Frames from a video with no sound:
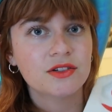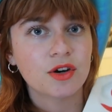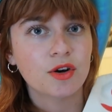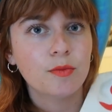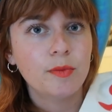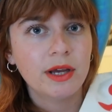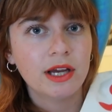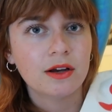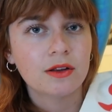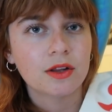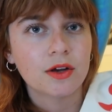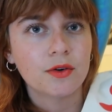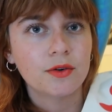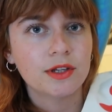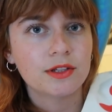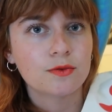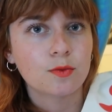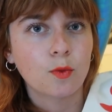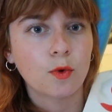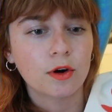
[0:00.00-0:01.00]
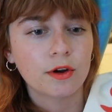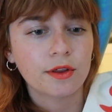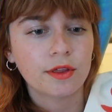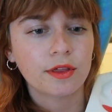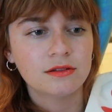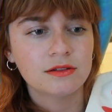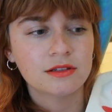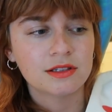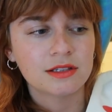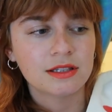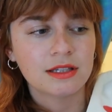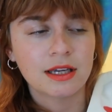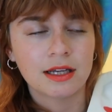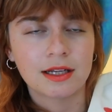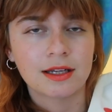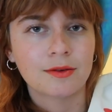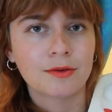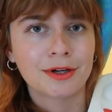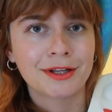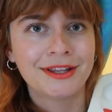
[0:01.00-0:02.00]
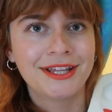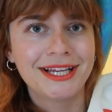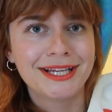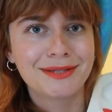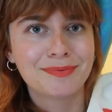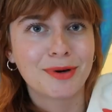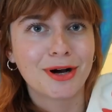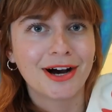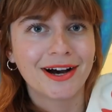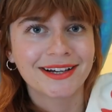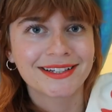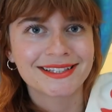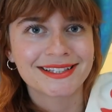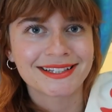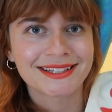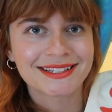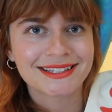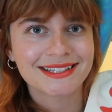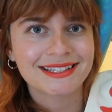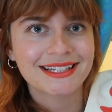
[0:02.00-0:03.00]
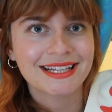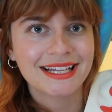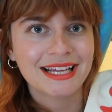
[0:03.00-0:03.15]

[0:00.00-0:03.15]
tote bag alone is worth just getting one of these boxes.